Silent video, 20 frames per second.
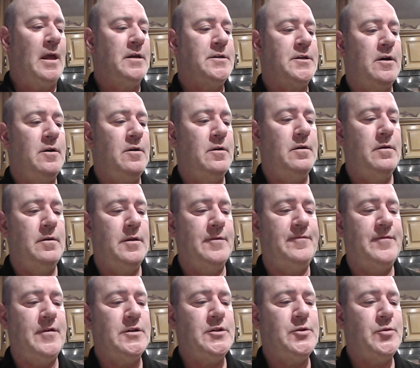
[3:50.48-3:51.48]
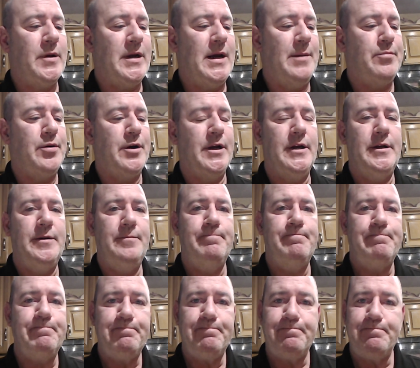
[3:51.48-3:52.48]
So the first one I printed
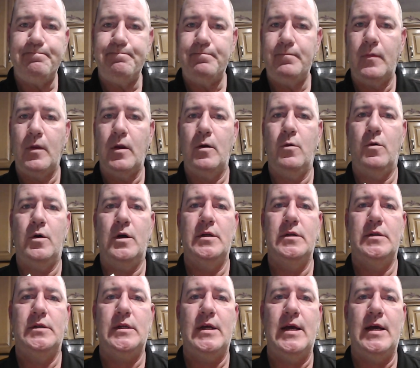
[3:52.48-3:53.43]
was